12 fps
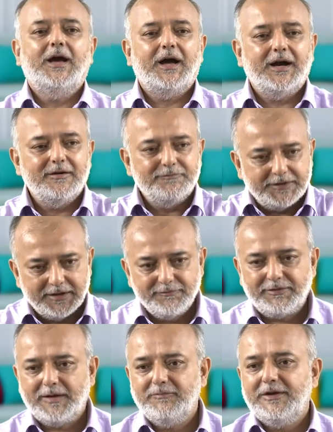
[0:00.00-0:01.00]
and within
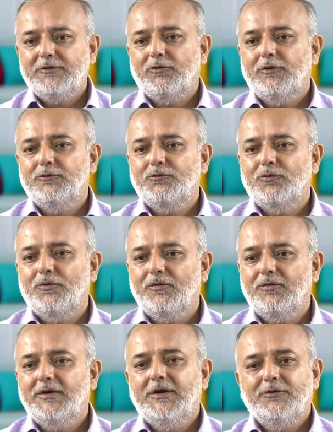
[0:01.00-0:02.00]
families also
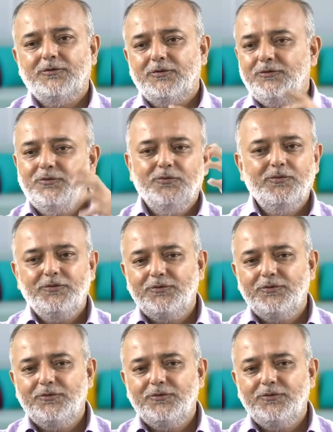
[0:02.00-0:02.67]
so, you,